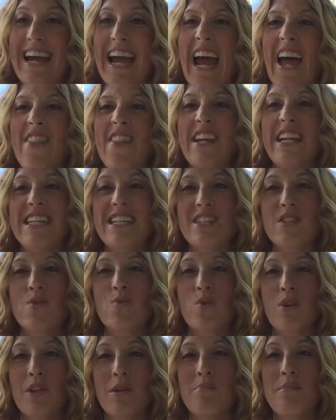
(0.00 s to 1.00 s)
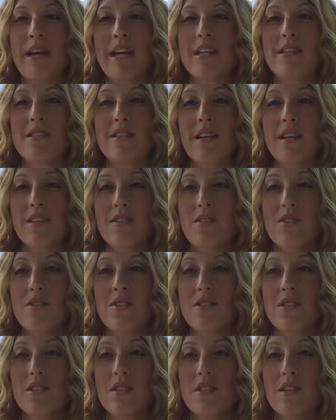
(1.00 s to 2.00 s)
and then it doesn't really make
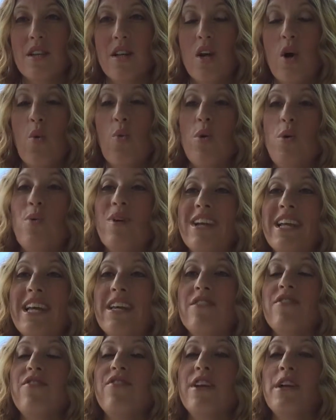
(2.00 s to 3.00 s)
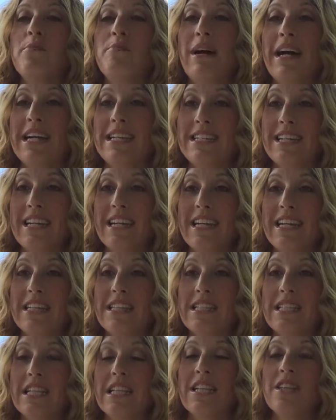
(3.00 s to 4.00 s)
sense, we want to give feedback to
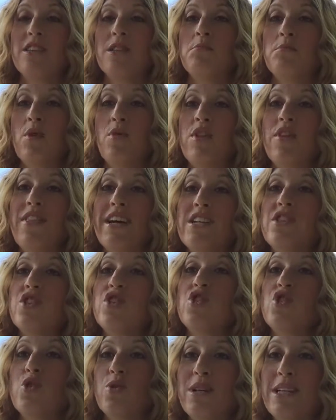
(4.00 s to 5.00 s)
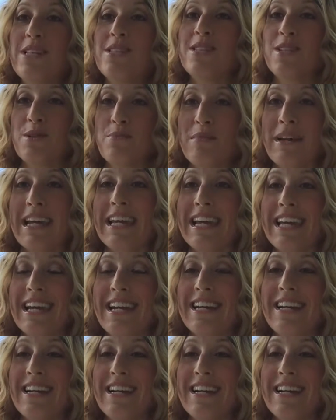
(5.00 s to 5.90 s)
kids to let them know that that's a choice they're making.